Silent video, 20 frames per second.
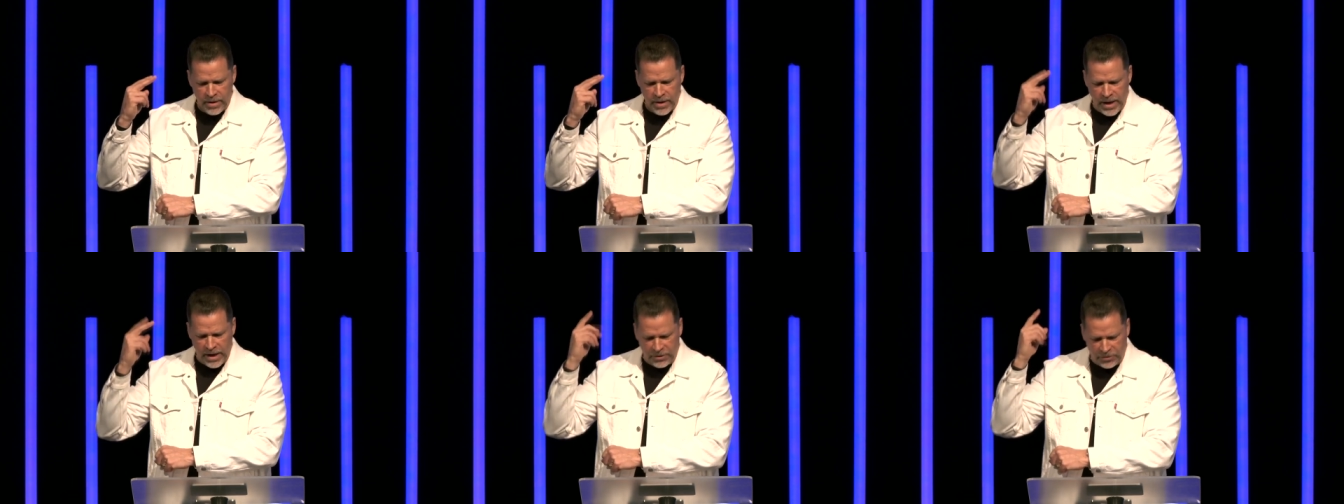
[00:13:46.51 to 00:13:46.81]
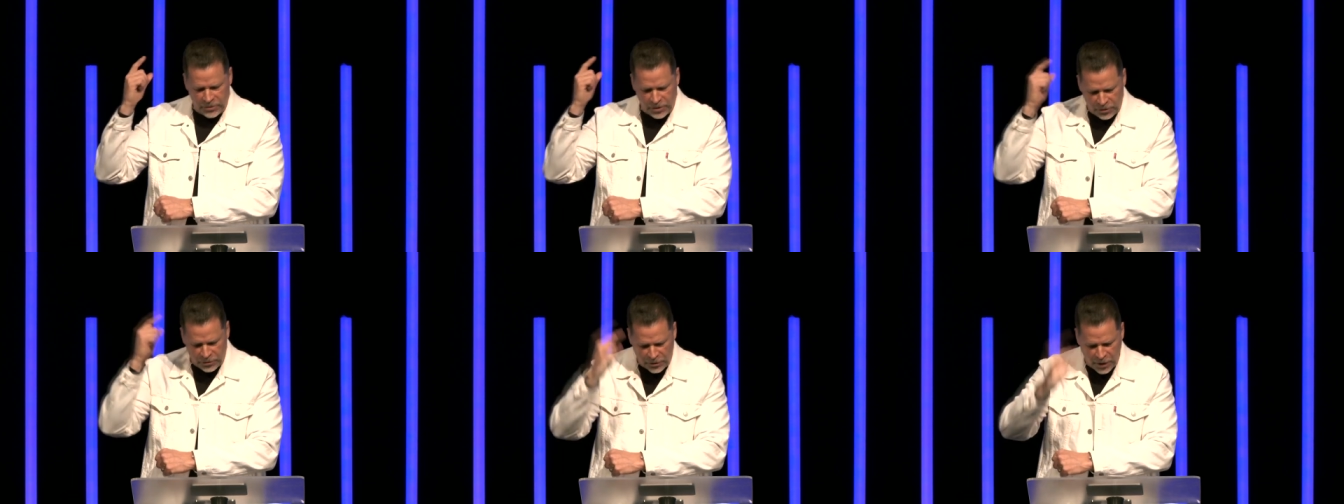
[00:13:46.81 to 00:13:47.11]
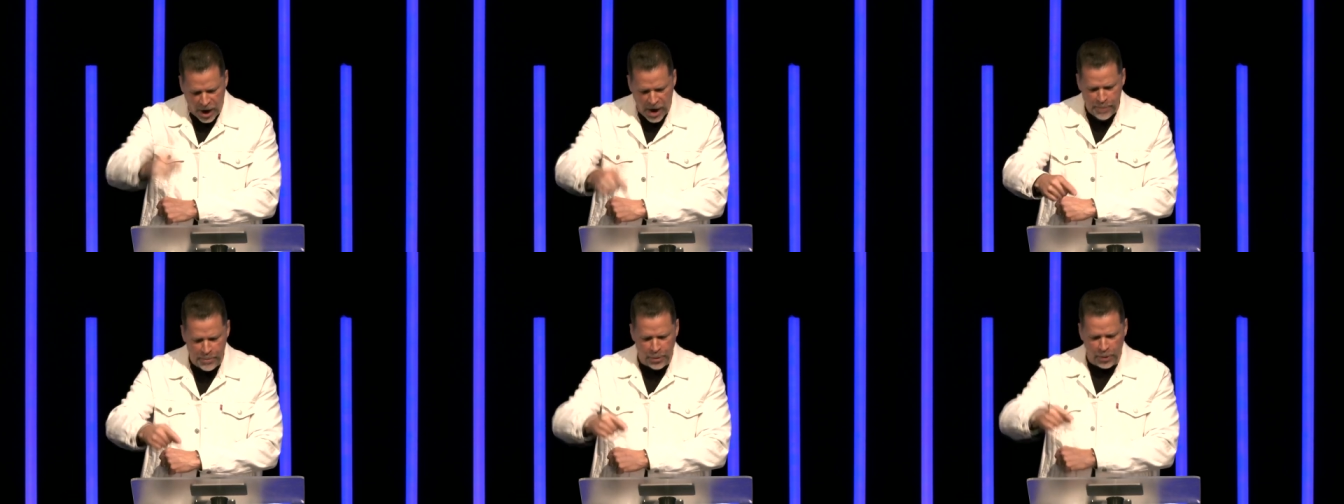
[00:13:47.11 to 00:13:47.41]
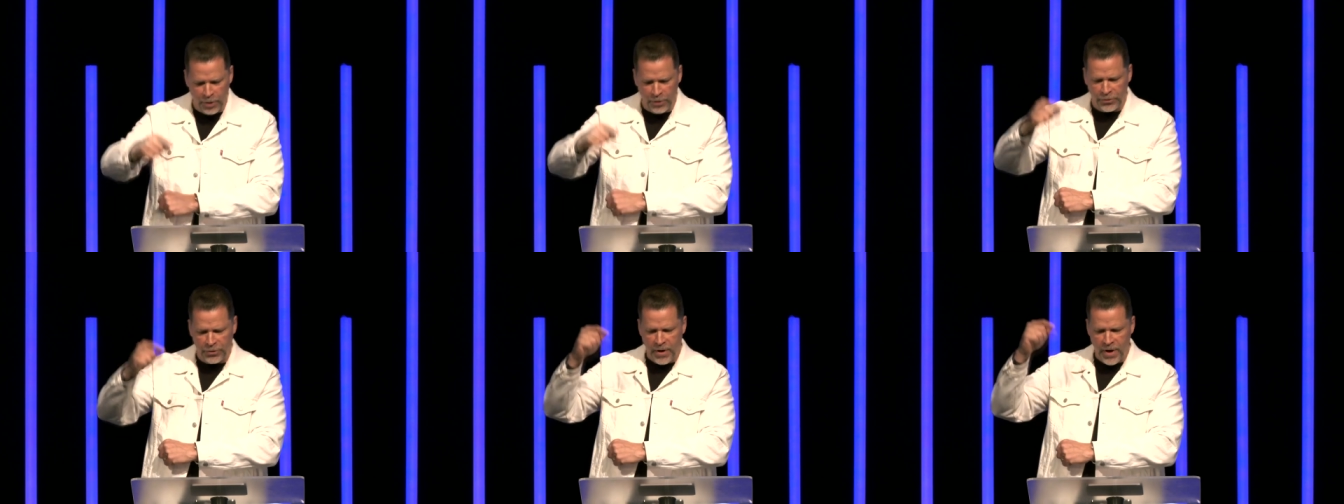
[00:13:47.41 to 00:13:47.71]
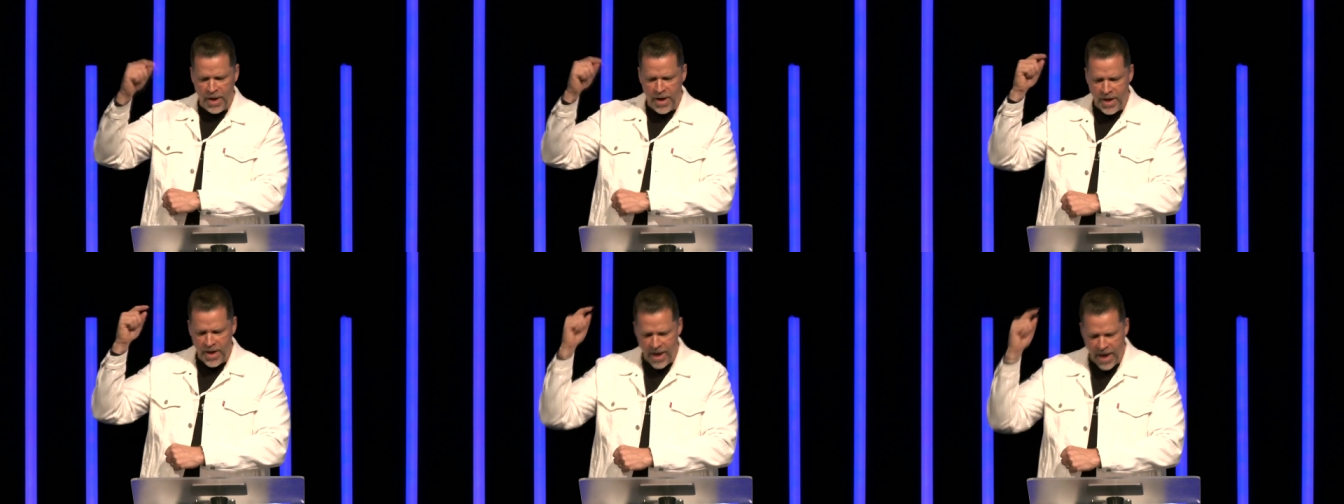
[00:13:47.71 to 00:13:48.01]
his disciples
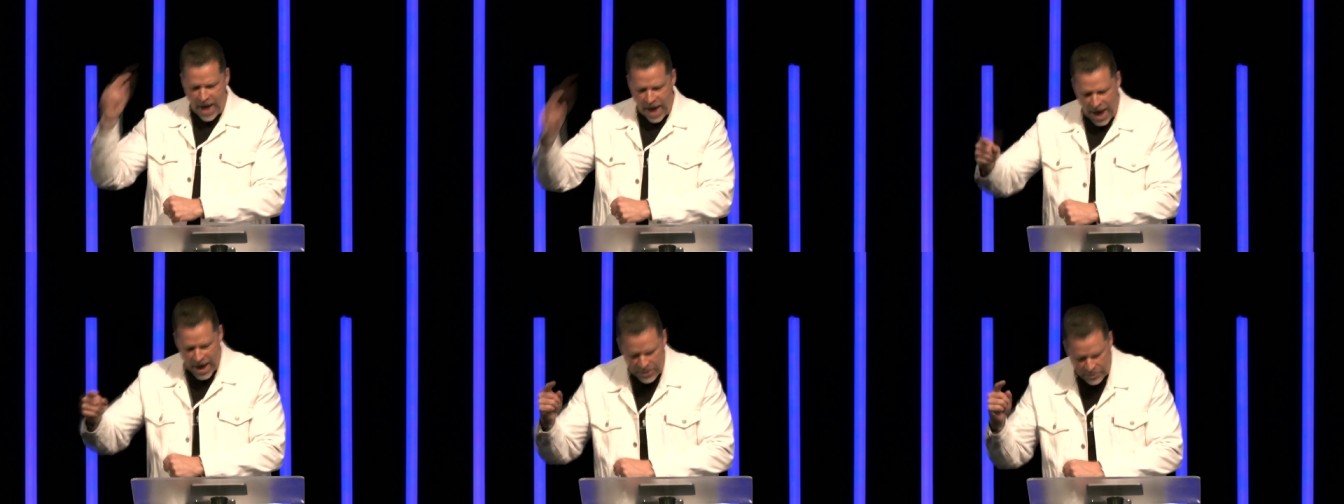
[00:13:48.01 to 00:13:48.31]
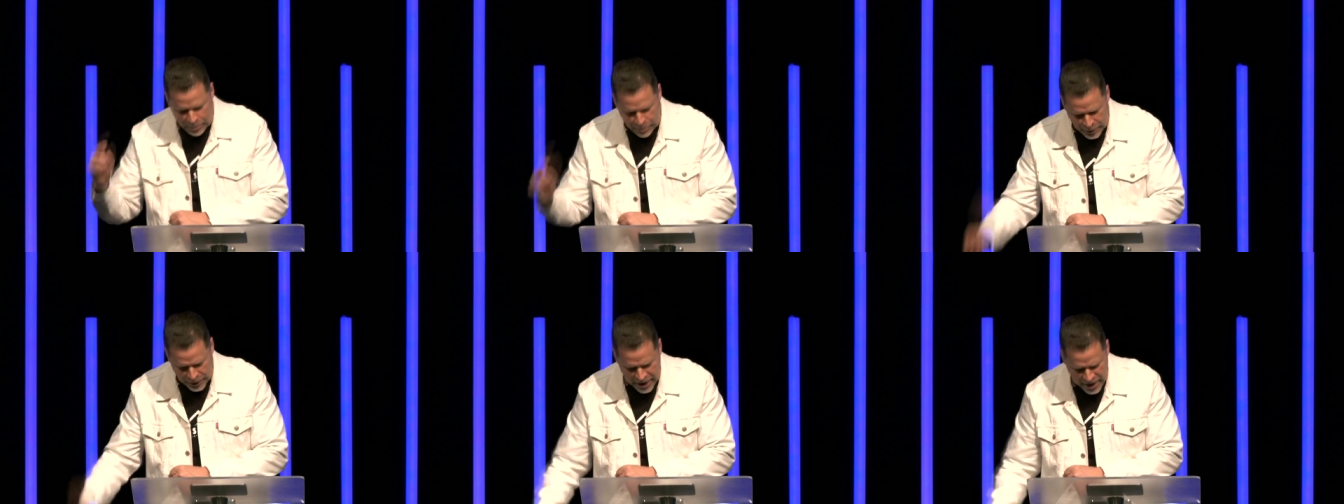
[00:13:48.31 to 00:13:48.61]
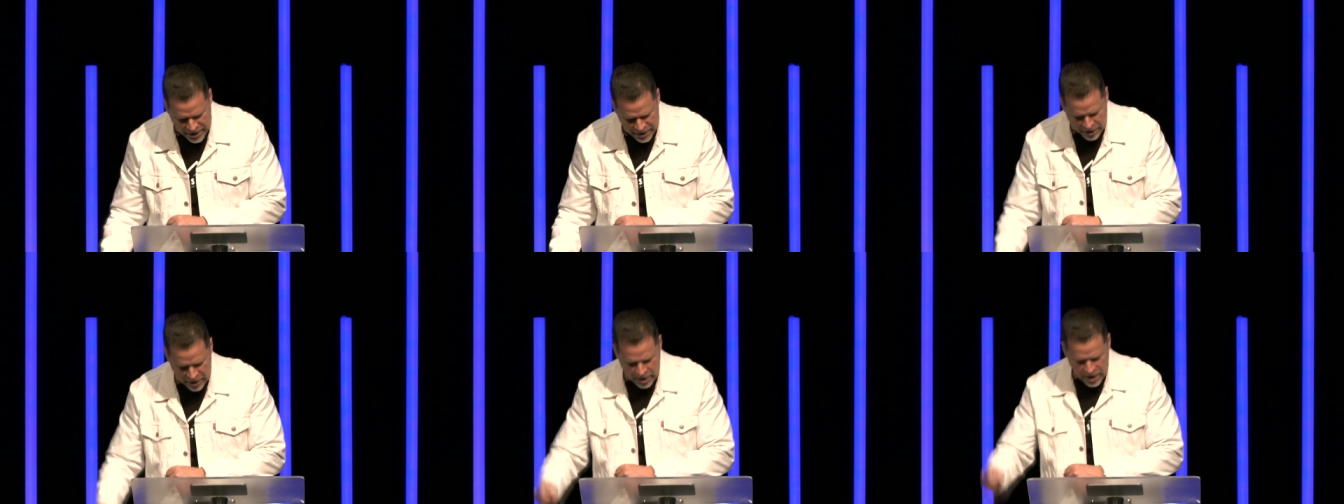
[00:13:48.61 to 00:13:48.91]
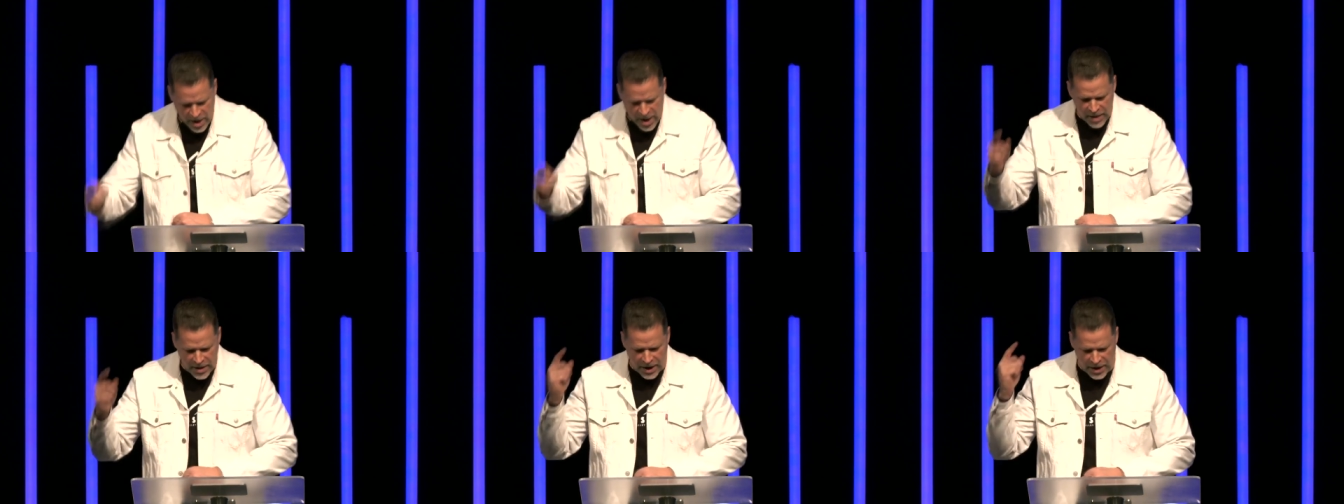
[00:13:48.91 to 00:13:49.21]
and Peter